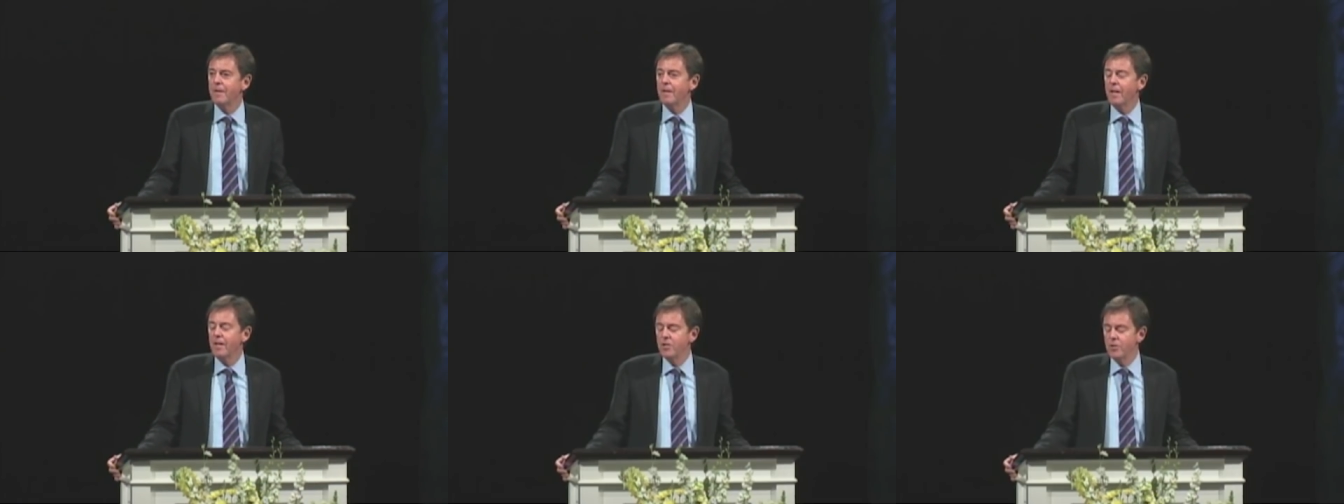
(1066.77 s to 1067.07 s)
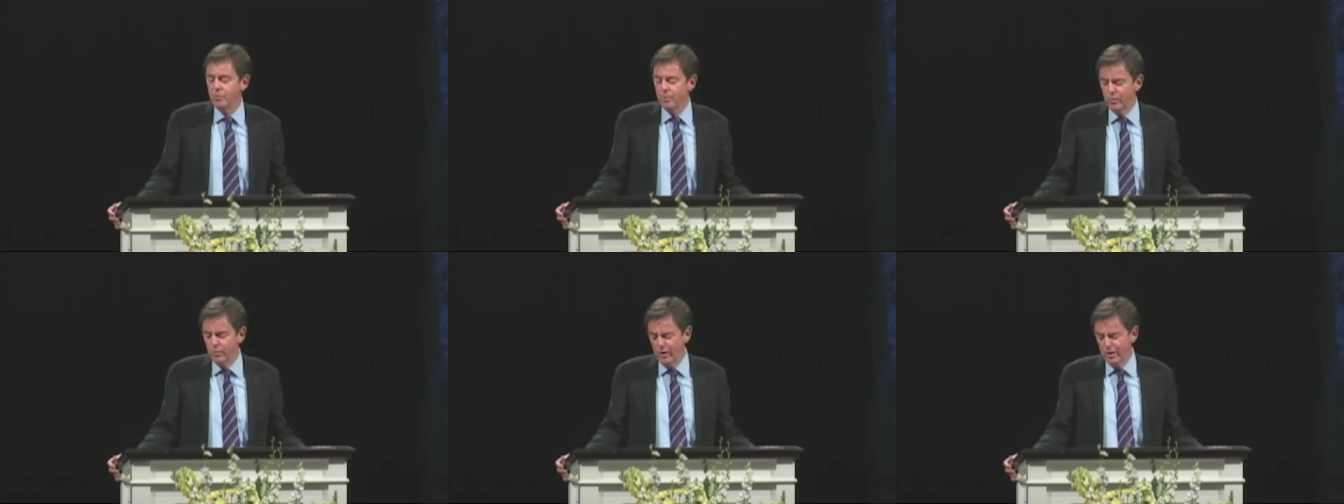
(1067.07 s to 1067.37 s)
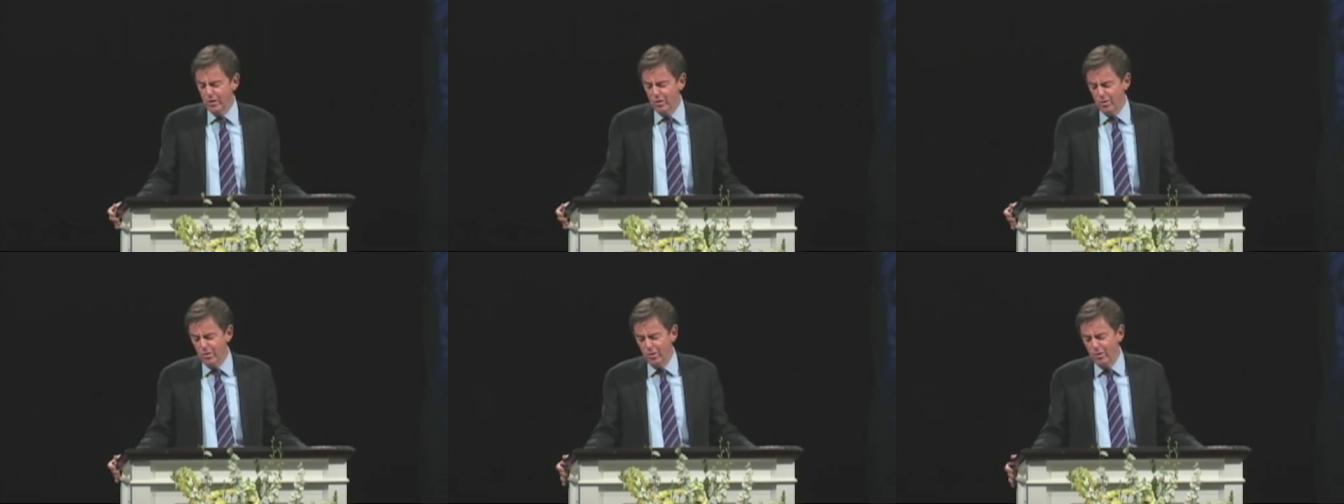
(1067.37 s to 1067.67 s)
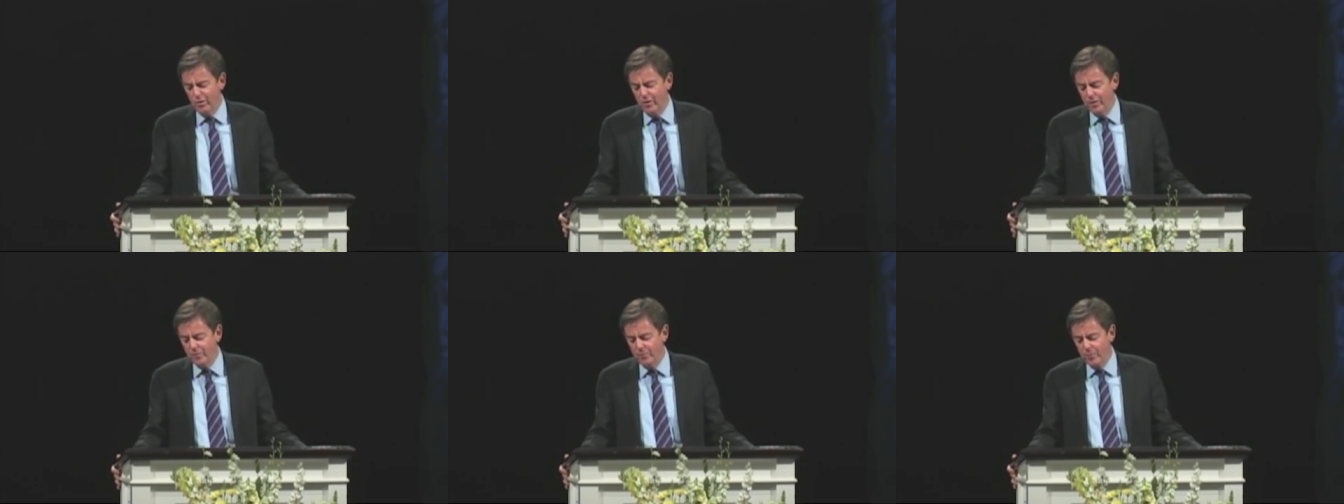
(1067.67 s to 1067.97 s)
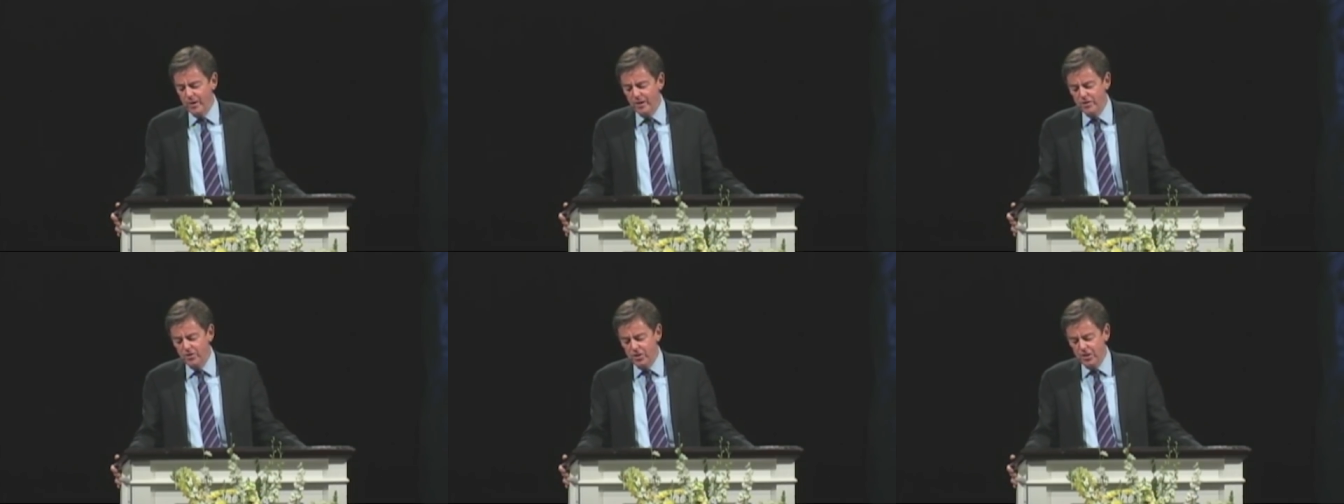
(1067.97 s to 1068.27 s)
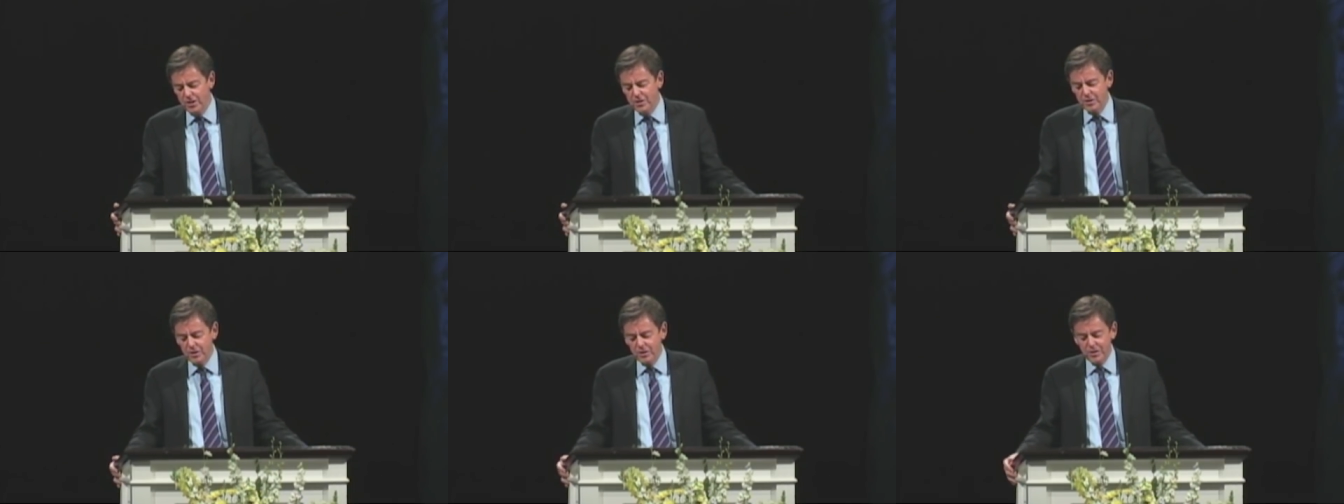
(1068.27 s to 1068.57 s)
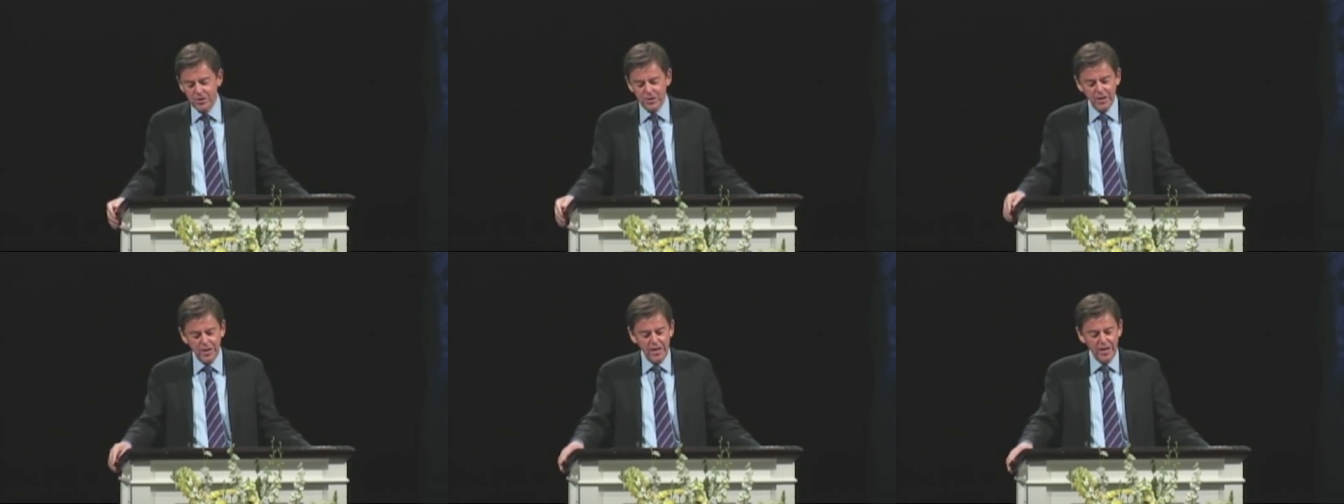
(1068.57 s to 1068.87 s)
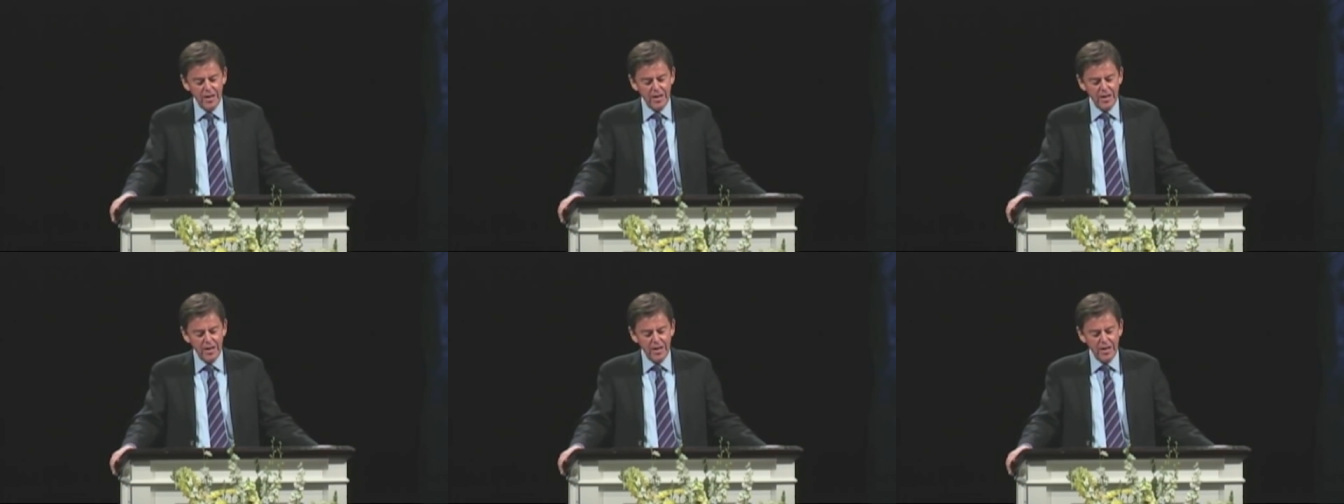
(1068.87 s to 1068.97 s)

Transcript: And you will recall that when Jesus